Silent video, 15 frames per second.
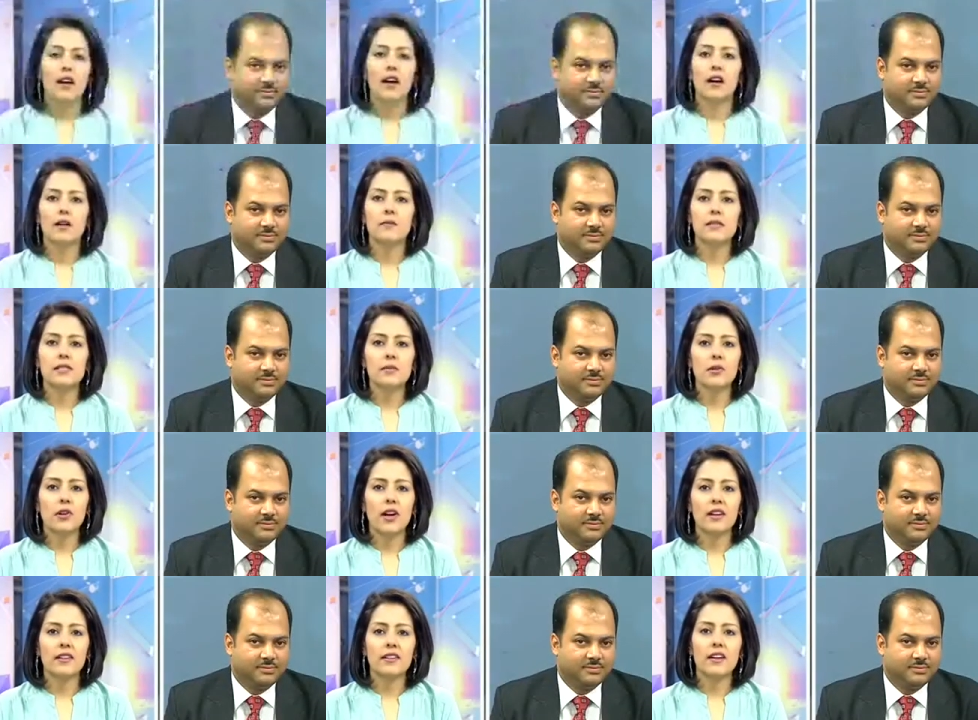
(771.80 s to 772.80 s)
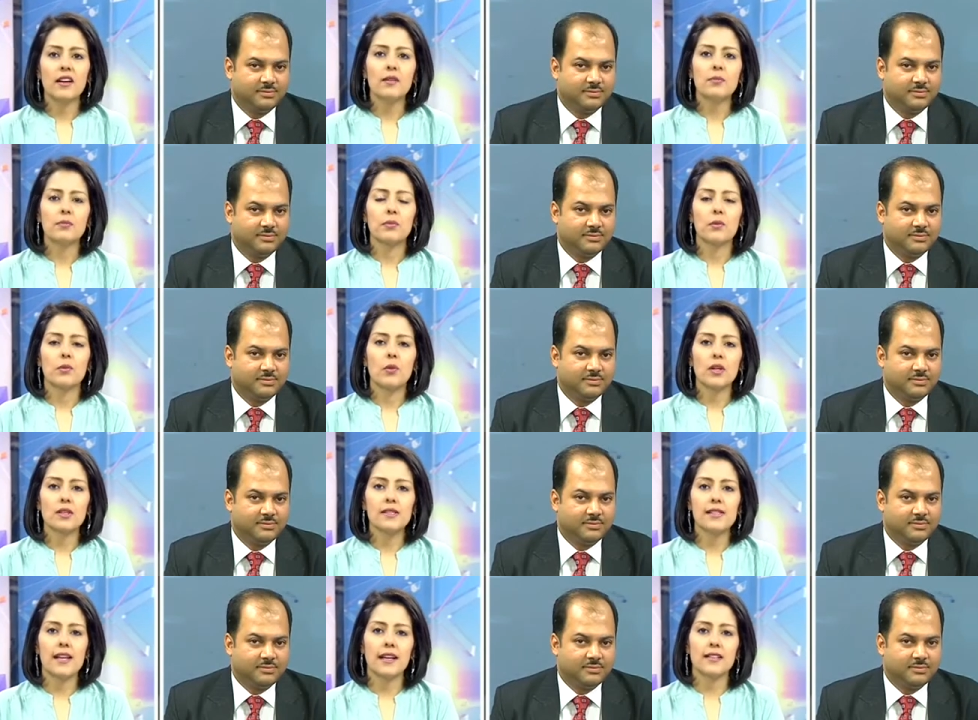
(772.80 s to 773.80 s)
Speaker 1: Uh, Mister Morarka,
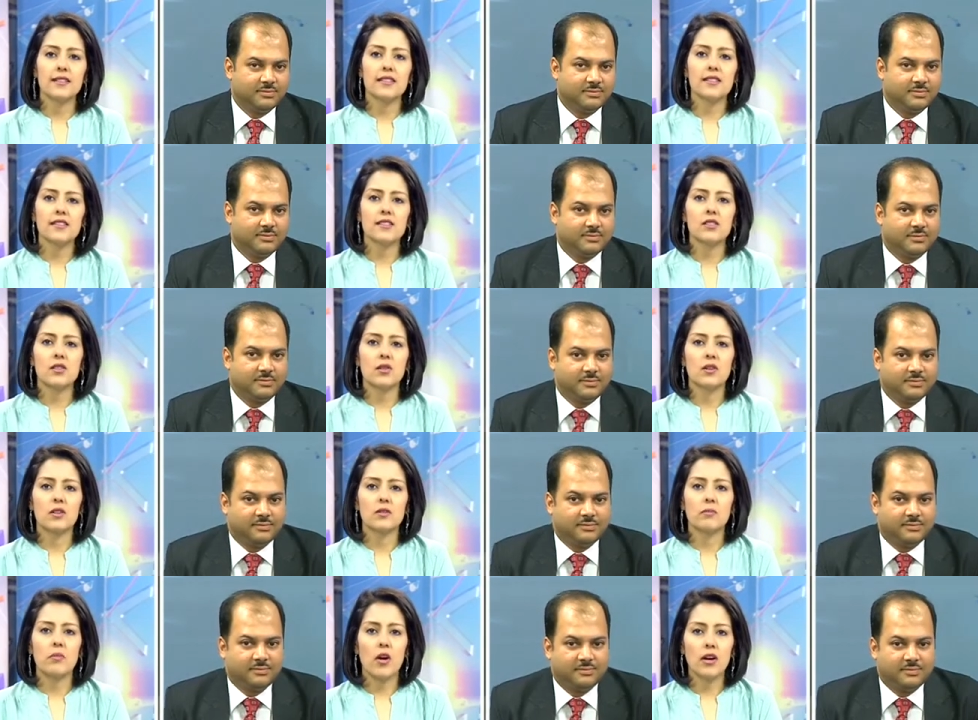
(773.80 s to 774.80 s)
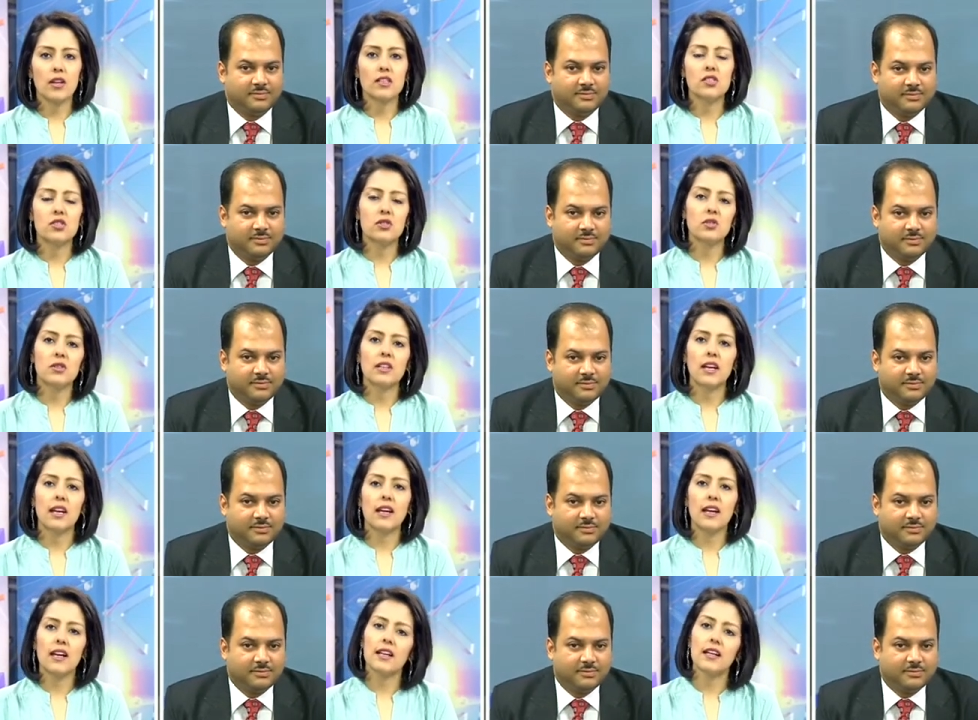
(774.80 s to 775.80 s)
what sectors or pockets do you
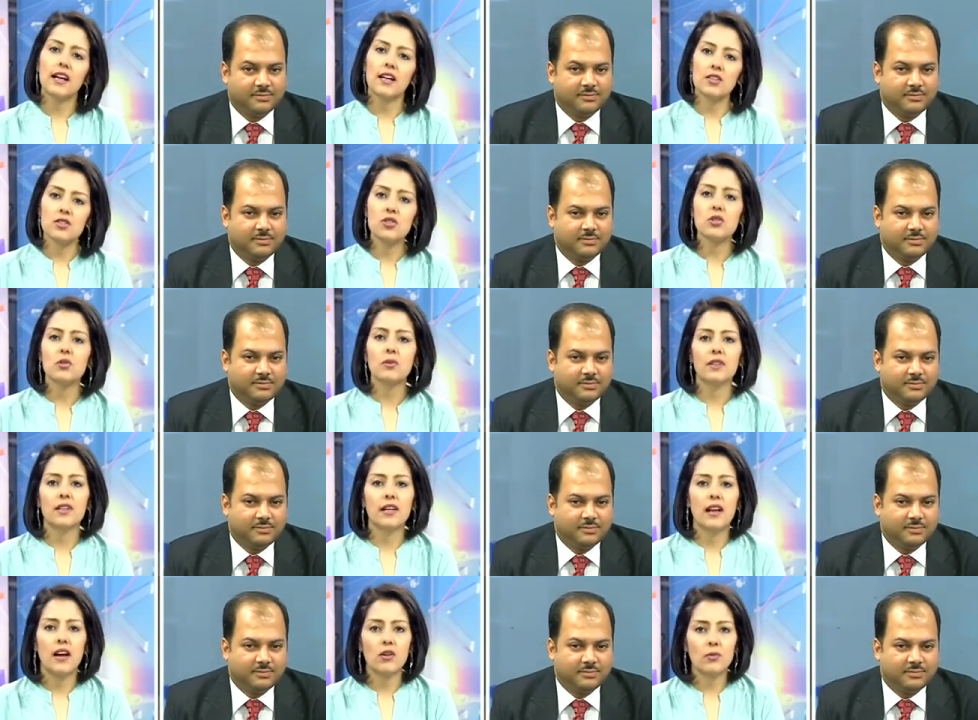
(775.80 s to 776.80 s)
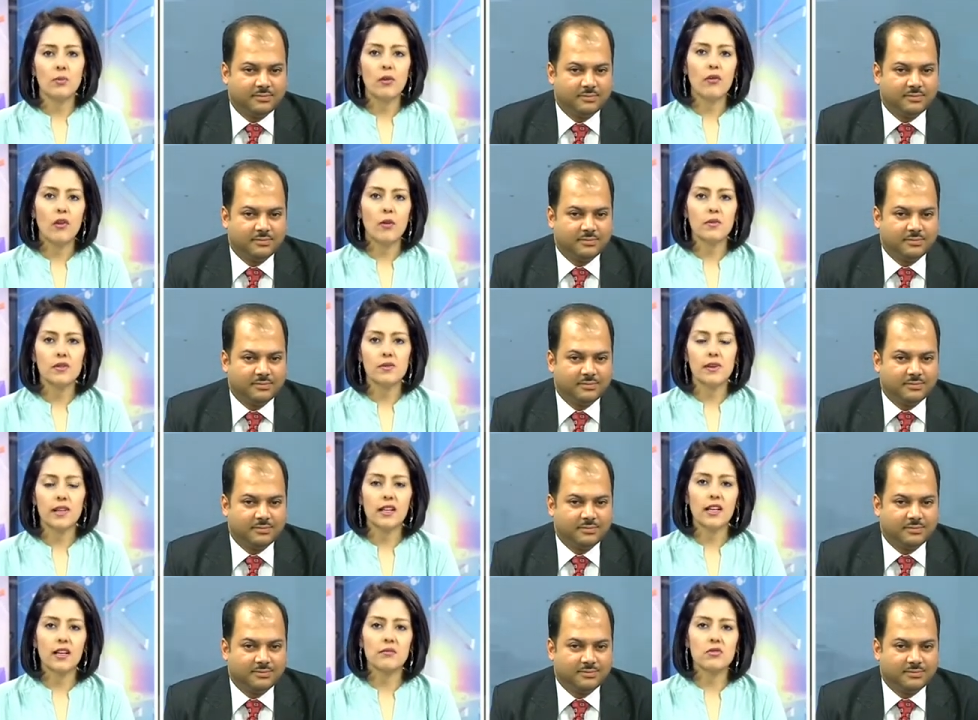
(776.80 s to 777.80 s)
think can continue with their outperformance
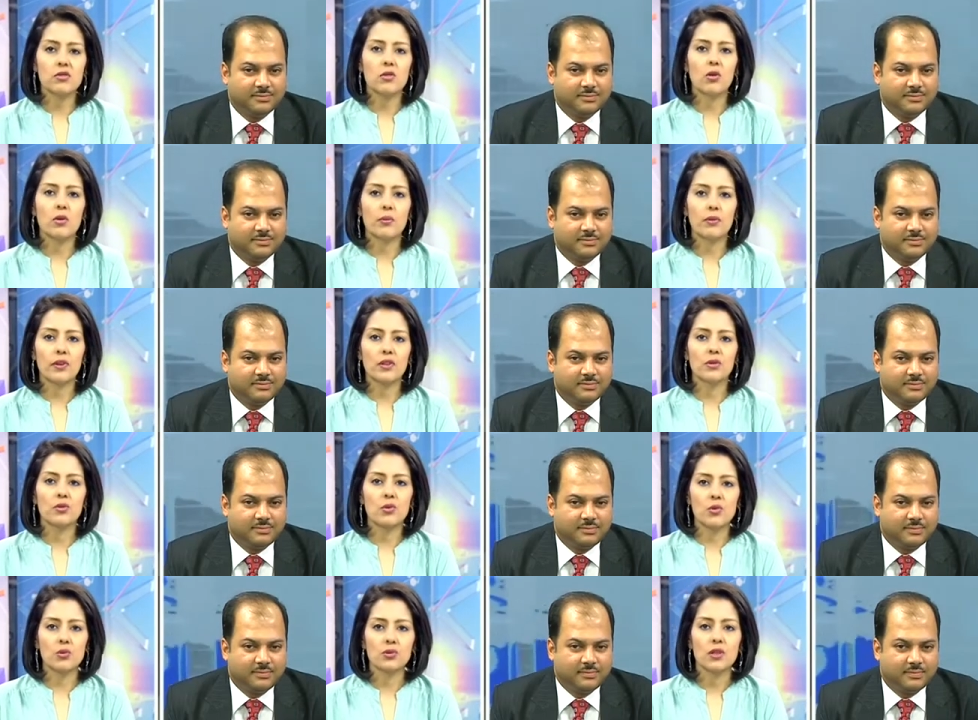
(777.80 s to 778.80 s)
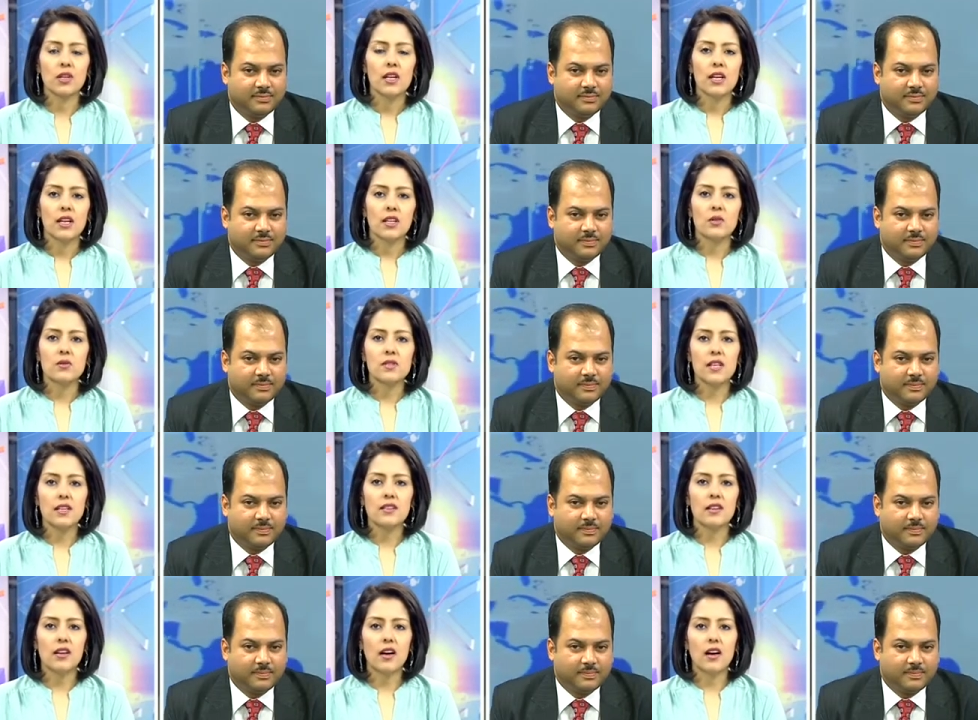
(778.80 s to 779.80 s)
when it comes to corporate growth? You
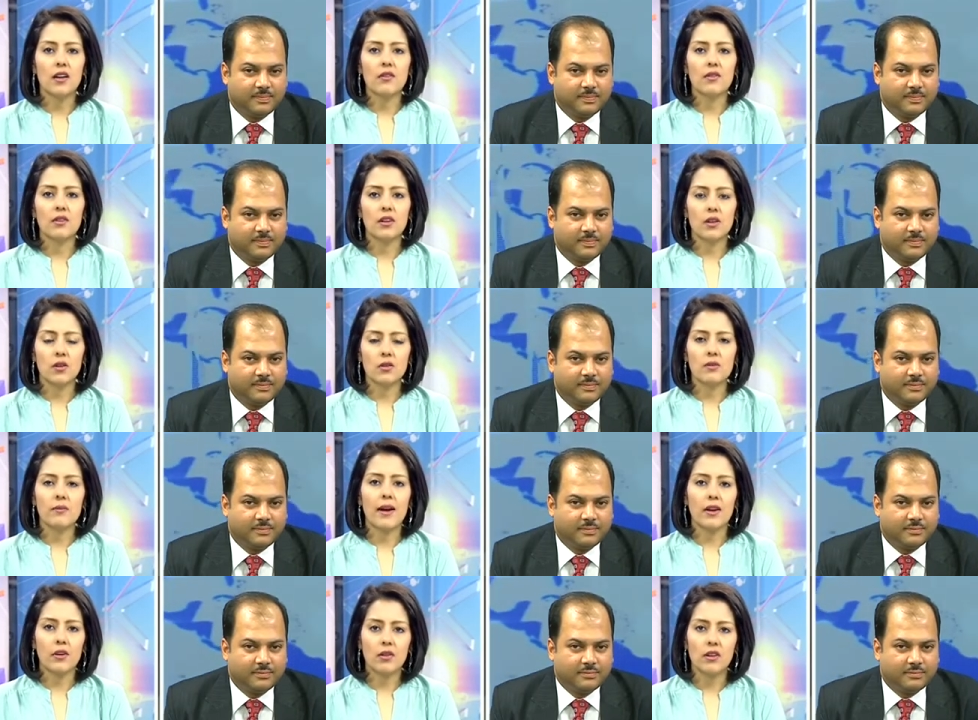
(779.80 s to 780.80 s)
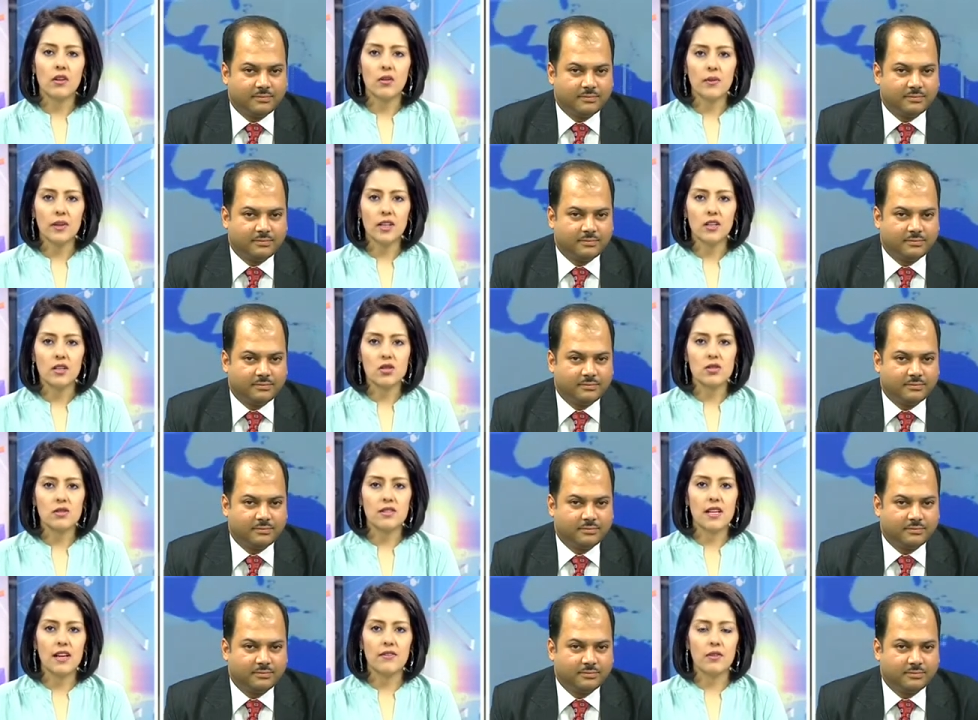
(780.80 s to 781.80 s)
said, uh, you know, the macroeconomic
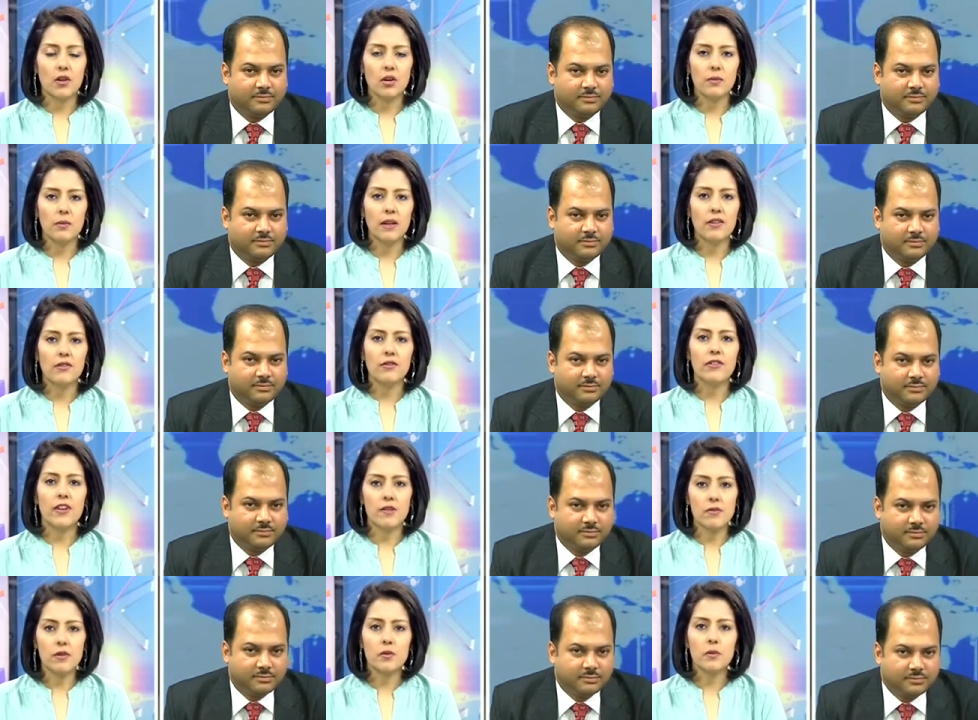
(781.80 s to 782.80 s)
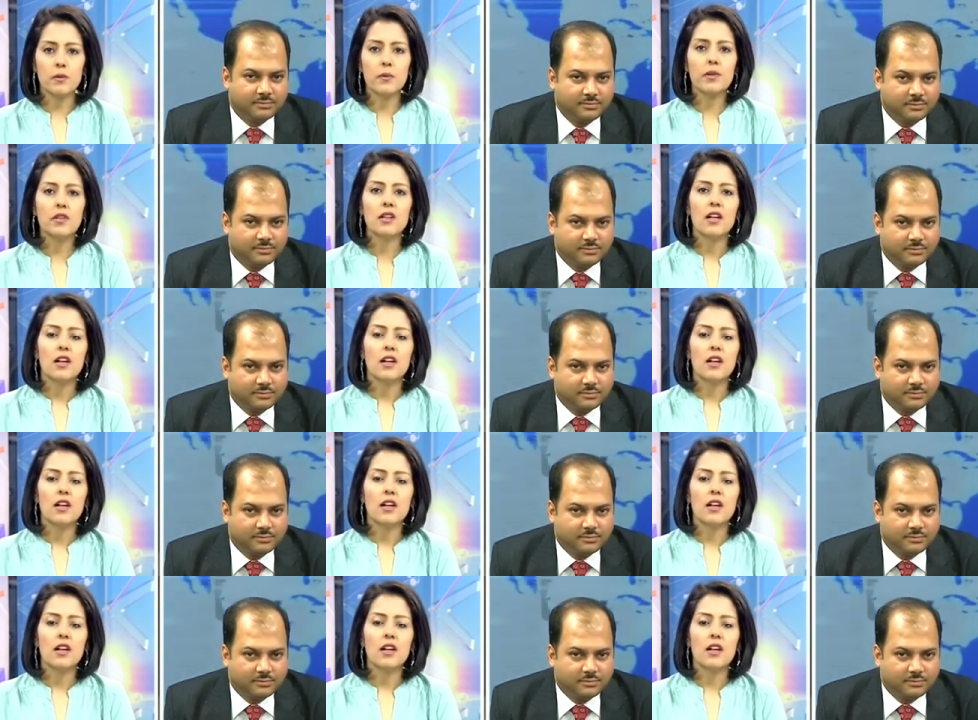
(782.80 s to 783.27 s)
conditions have not been favorable